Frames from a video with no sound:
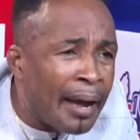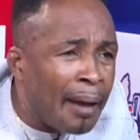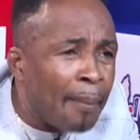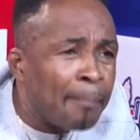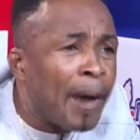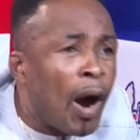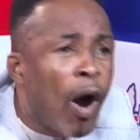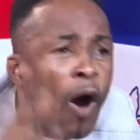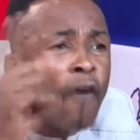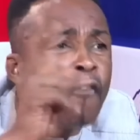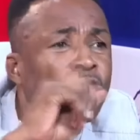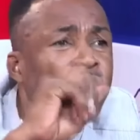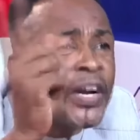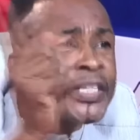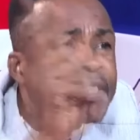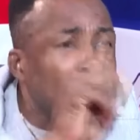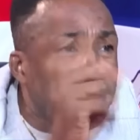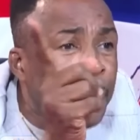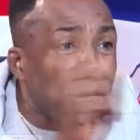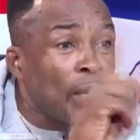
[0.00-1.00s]
ma on fan
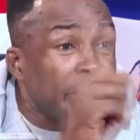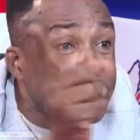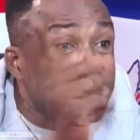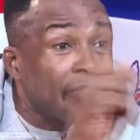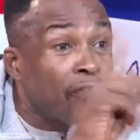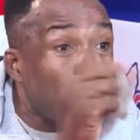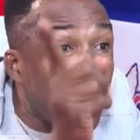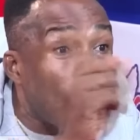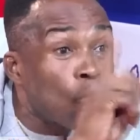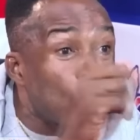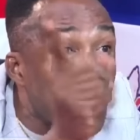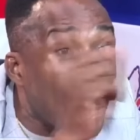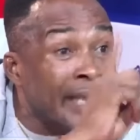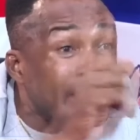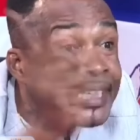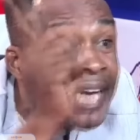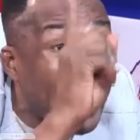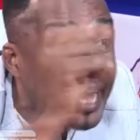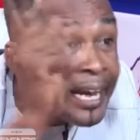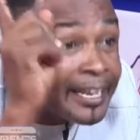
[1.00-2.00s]
she police for
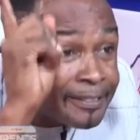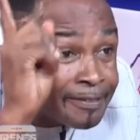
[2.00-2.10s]
ngwanza.